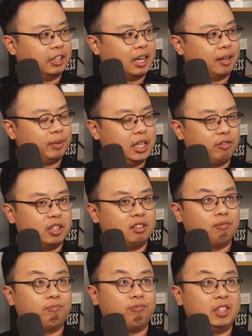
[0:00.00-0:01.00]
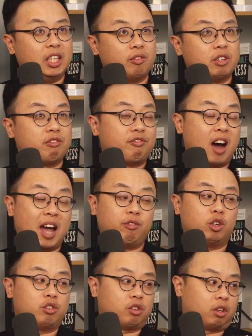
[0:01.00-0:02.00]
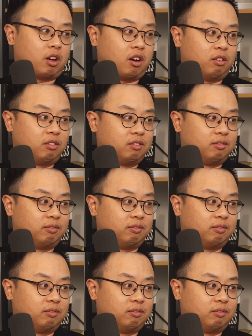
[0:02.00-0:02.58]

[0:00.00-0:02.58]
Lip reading: Yeah, even 5 years ago.